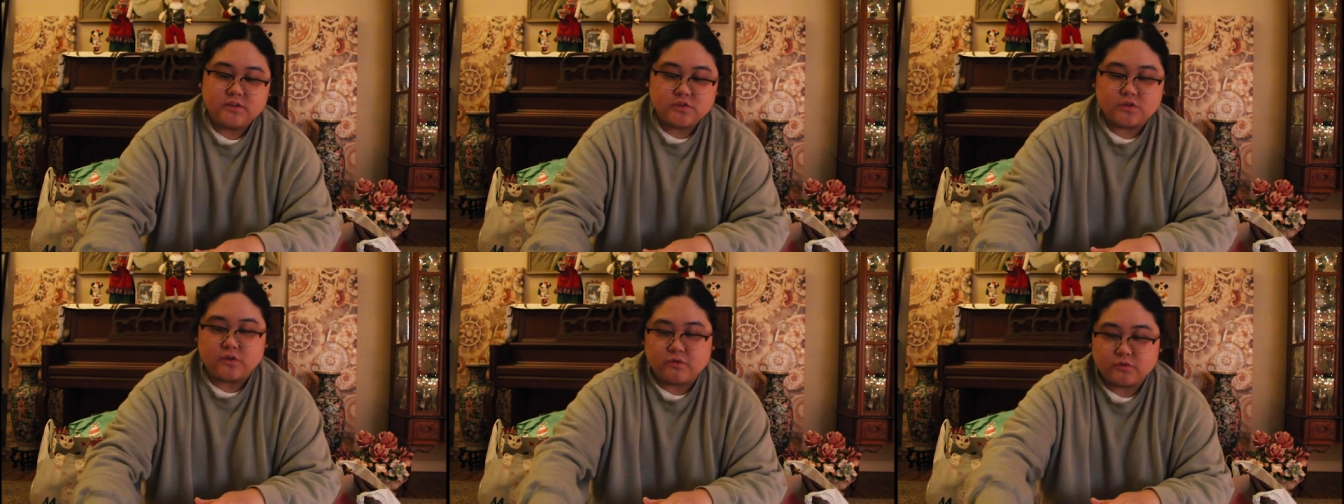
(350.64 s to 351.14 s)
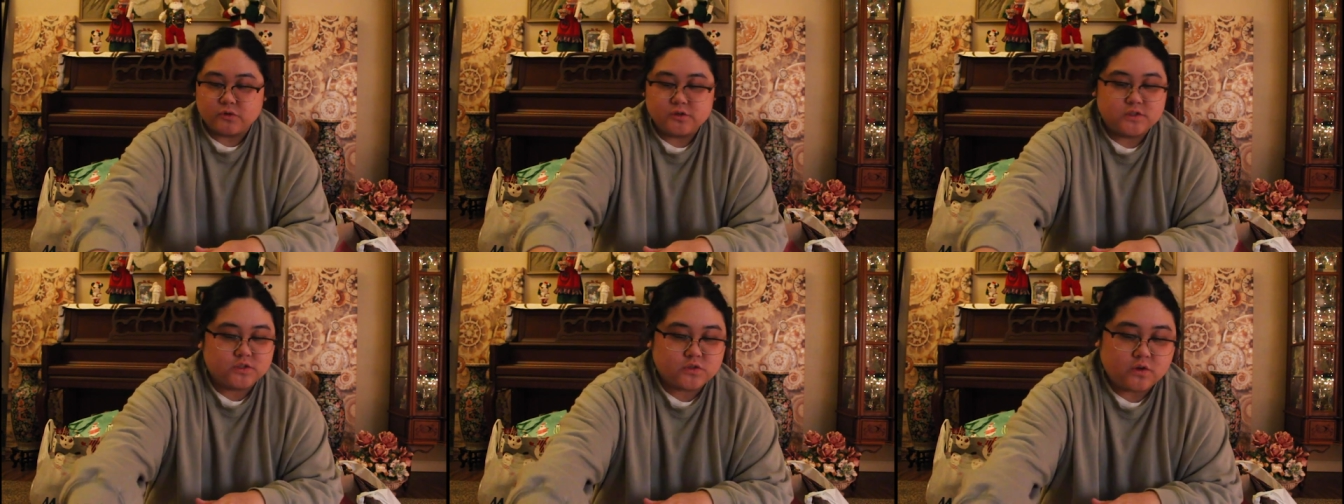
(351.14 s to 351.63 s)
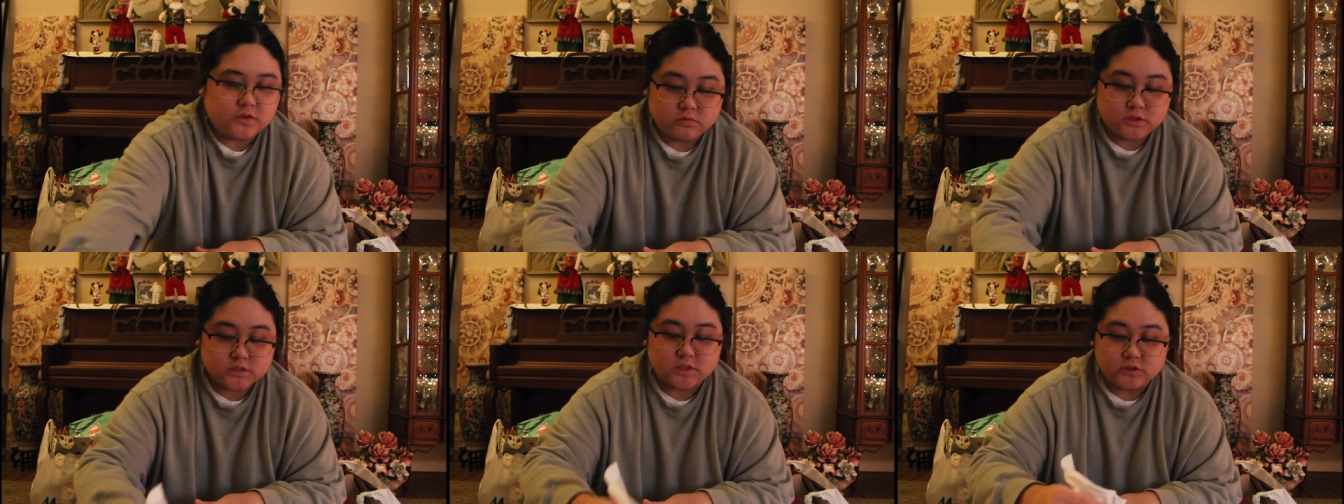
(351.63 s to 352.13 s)
So of course the song
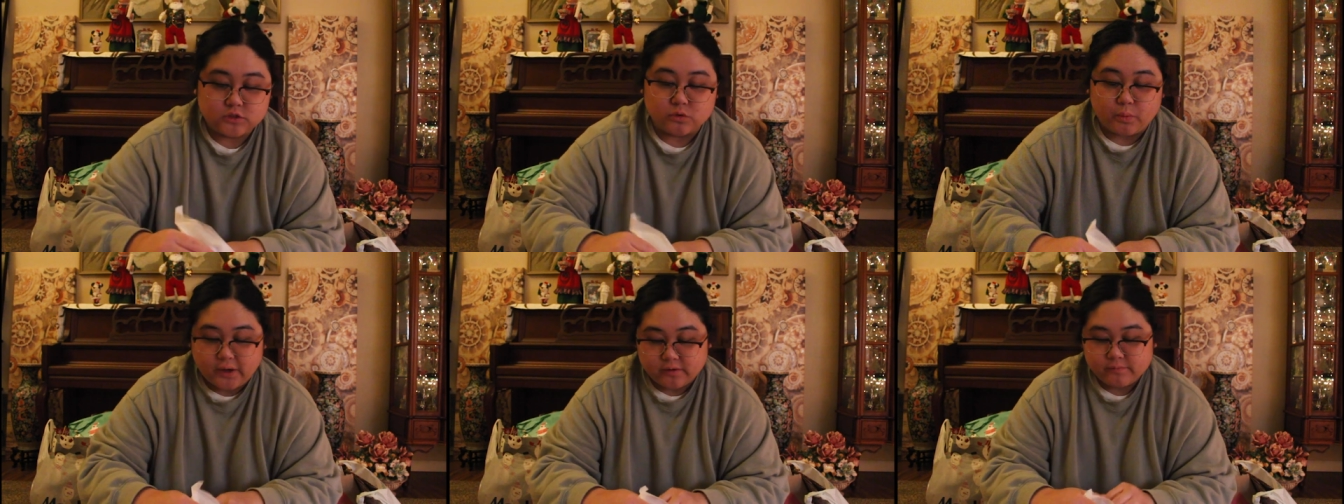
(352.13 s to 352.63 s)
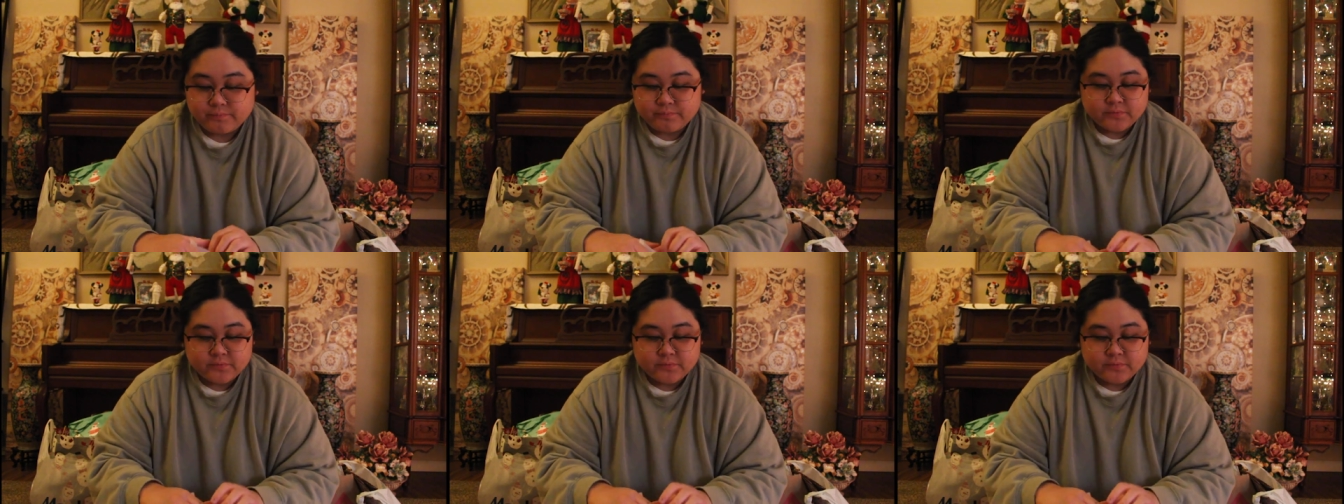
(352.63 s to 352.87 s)
is gonna do well.